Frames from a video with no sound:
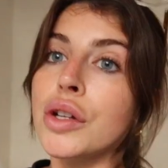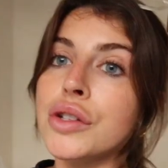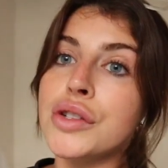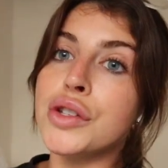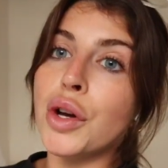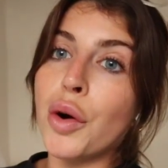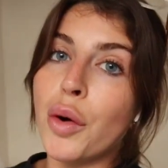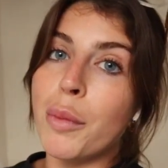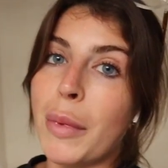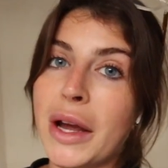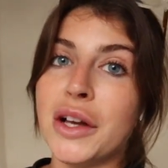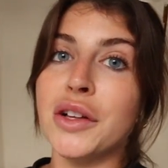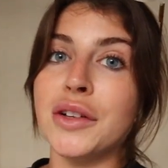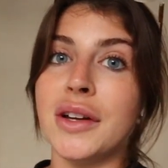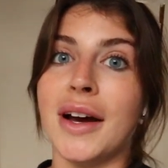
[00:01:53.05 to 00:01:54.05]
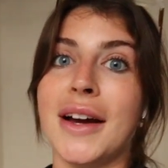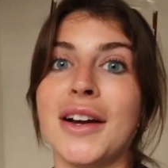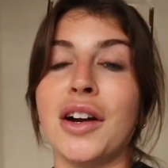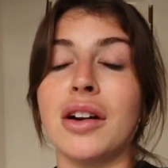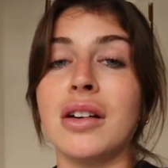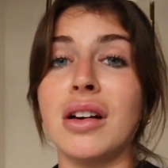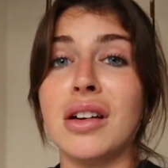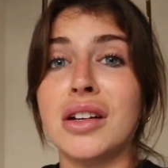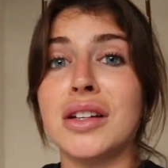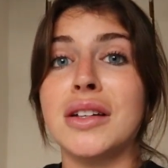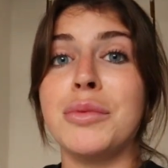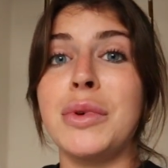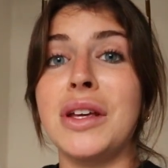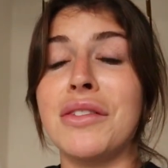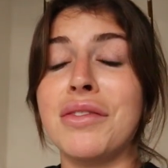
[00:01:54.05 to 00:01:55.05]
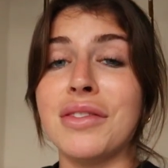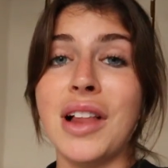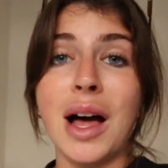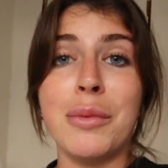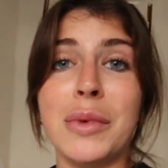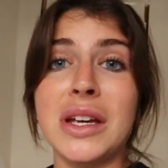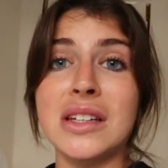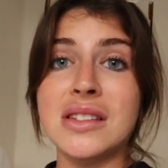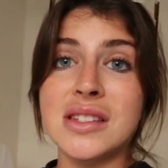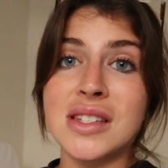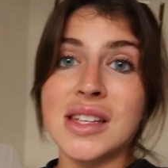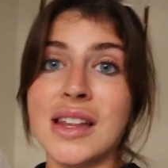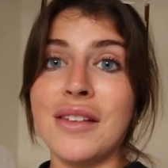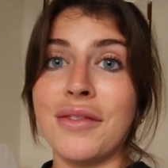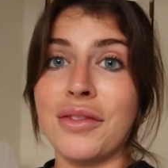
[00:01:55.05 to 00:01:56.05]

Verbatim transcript: So Michael and I are not gonna be flatmates